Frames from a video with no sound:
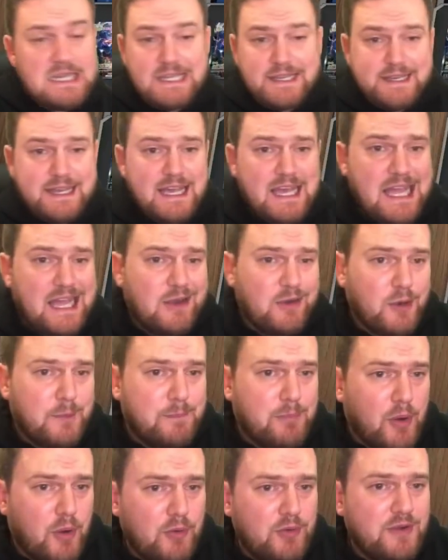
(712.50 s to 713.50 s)
Now, our
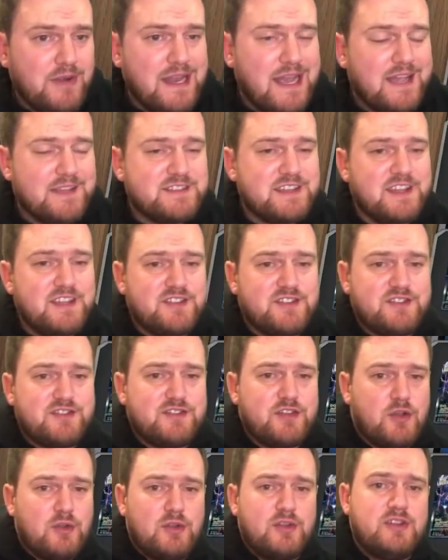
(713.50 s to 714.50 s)
opponent has a
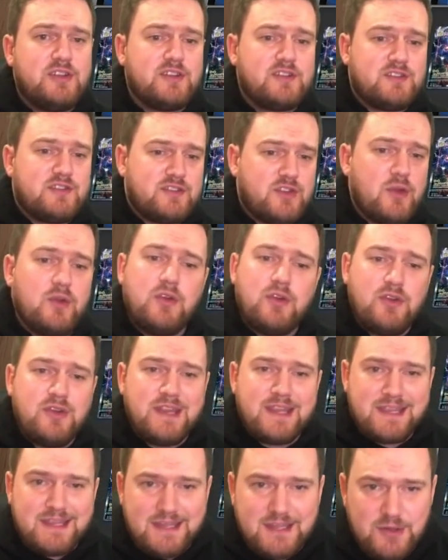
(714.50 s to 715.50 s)
solid turn
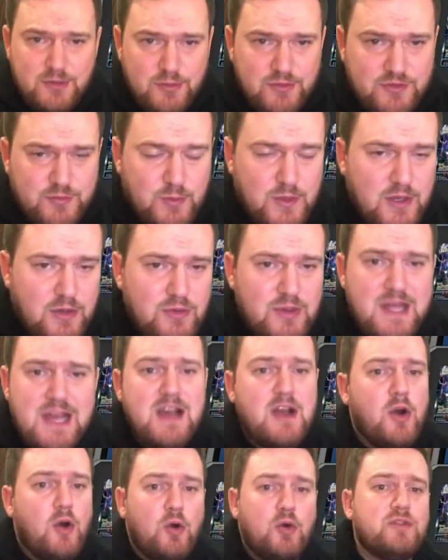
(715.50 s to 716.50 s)
here as well.
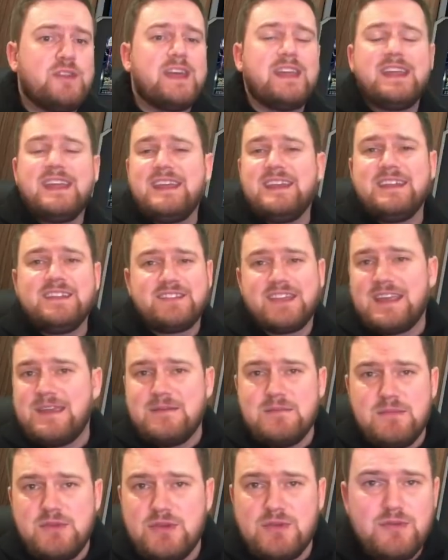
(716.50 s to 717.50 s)
All they need is a
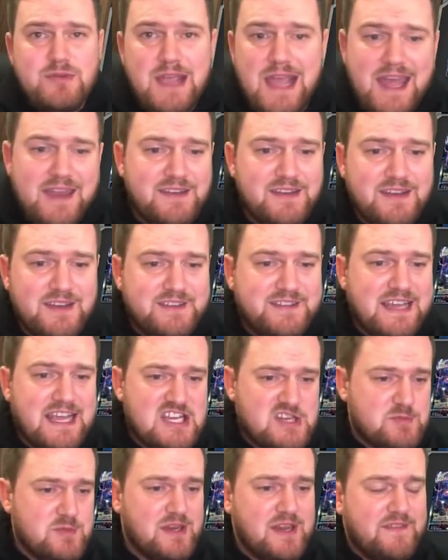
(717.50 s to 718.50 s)
Mew and an
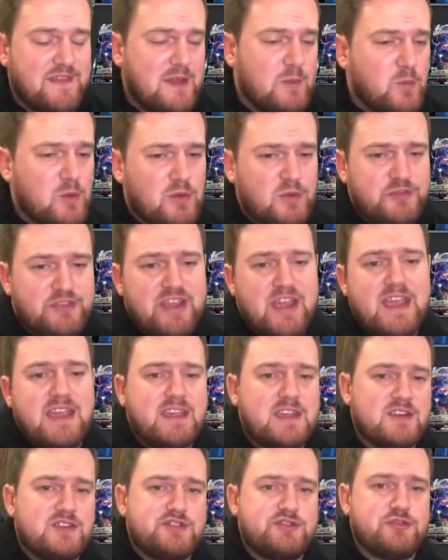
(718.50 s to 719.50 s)
attachment, and they will
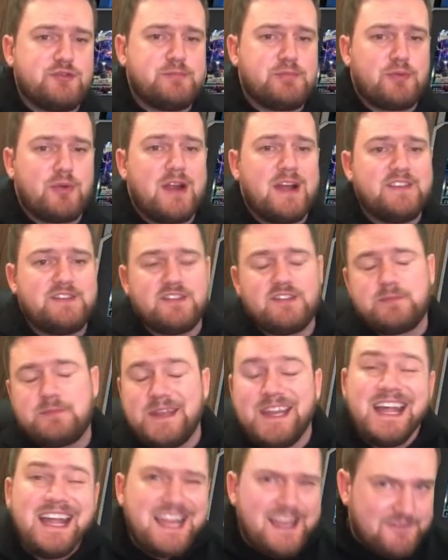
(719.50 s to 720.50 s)
take 2 prizes.
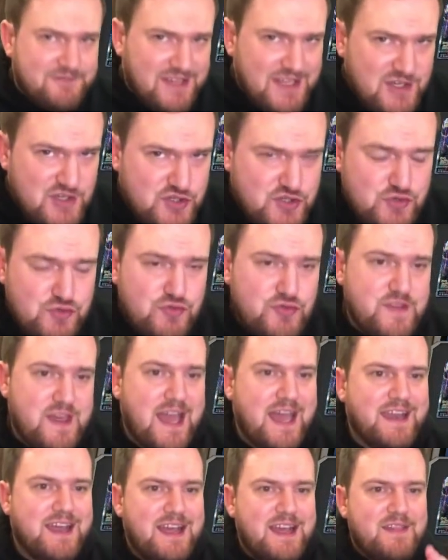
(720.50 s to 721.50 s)
But if they do
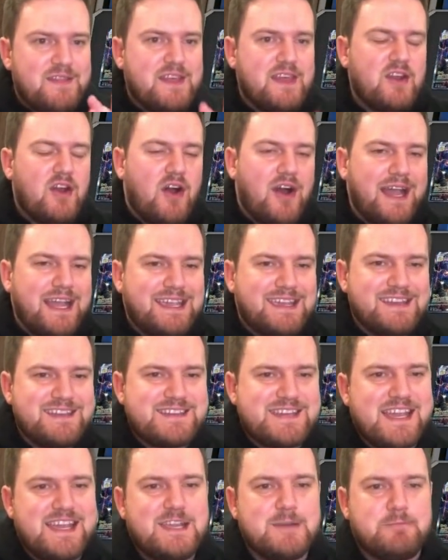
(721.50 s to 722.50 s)
that, then I can
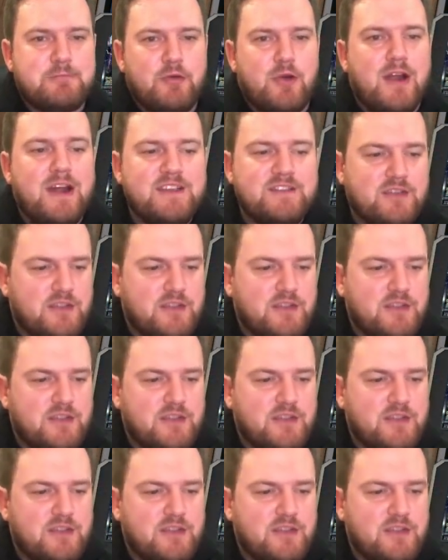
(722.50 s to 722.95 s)
take a prize